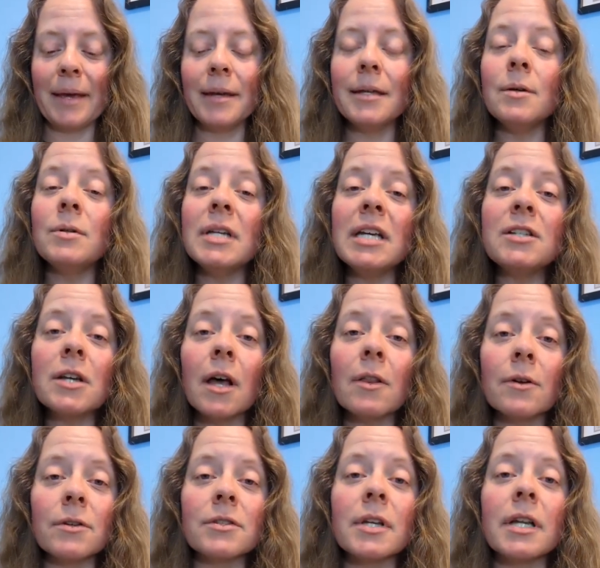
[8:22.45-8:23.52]
You teach
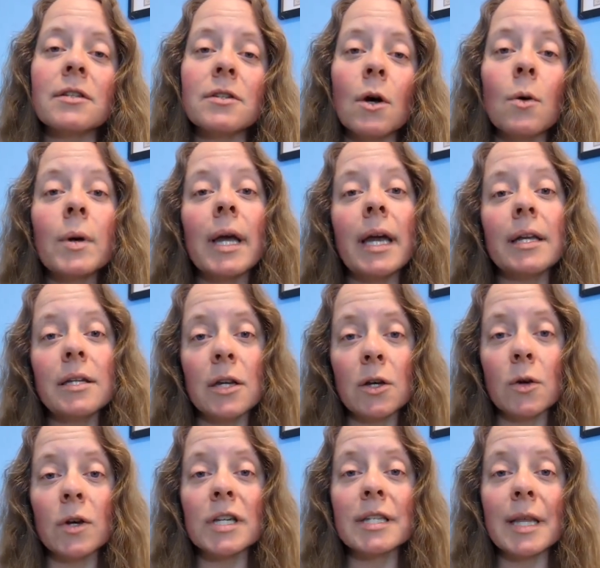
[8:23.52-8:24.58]
others that it's okay to
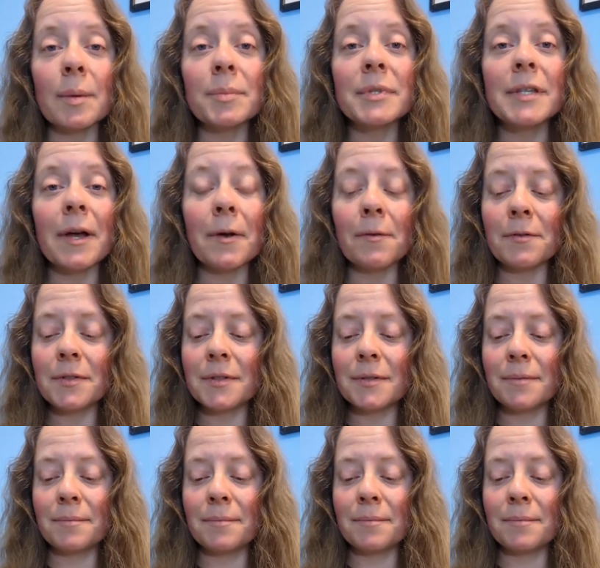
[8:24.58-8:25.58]
nourish themselves.